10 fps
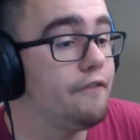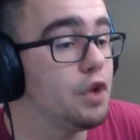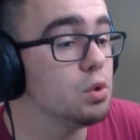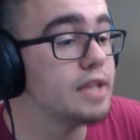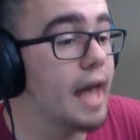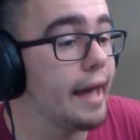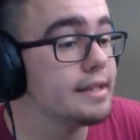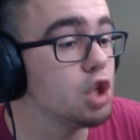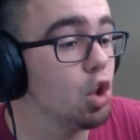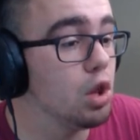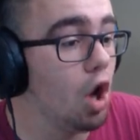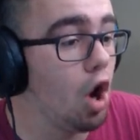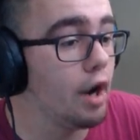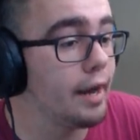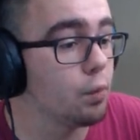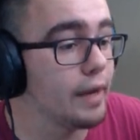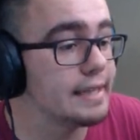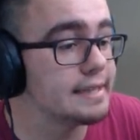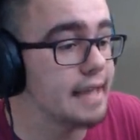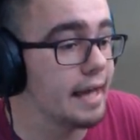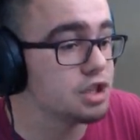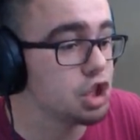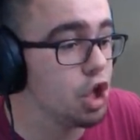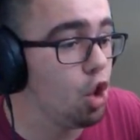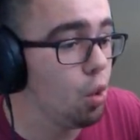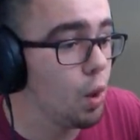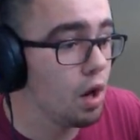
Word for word: If you take too long, it resets you?